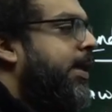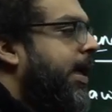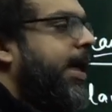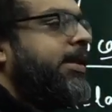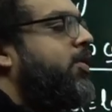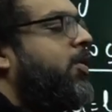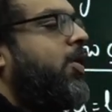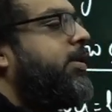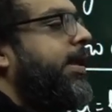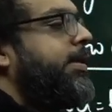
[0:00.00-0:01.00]
has not
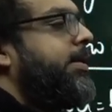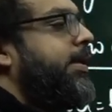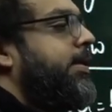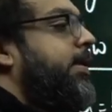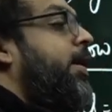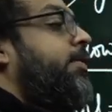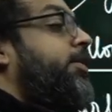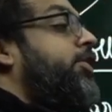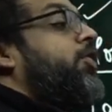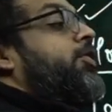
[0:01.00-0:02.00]
authorized it, which
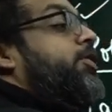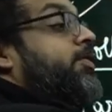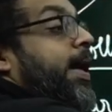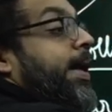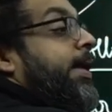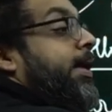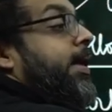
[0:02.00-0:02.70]
is also why